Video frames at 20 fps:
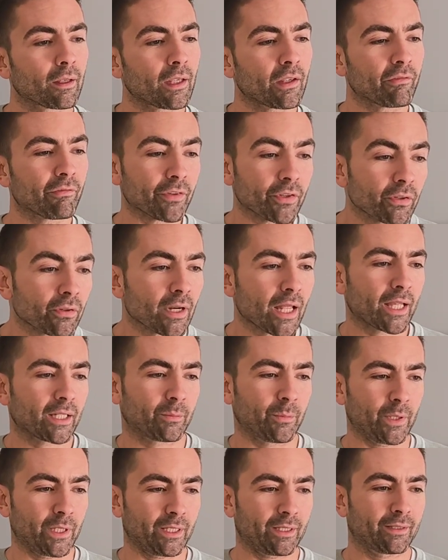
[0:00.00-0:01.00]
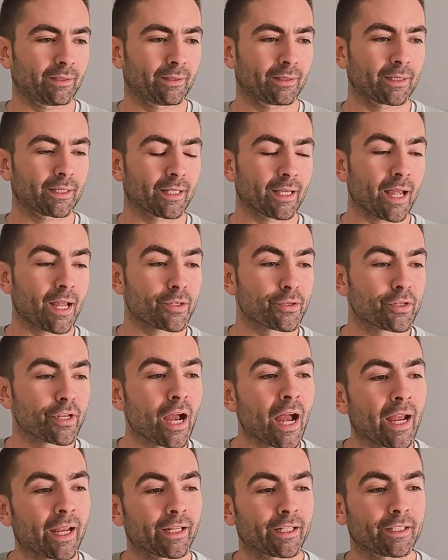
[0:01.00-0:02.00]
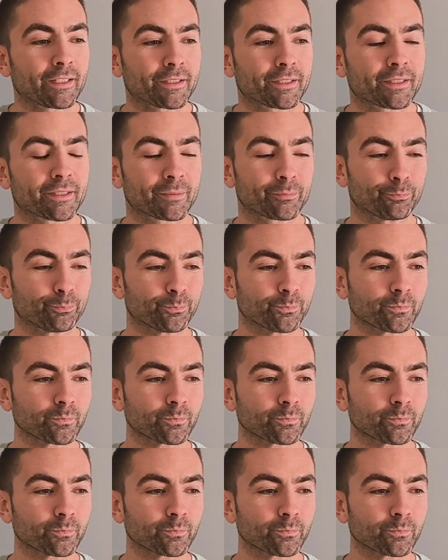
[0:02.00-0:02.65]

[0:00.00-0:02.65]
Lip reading: If you let me the Chinese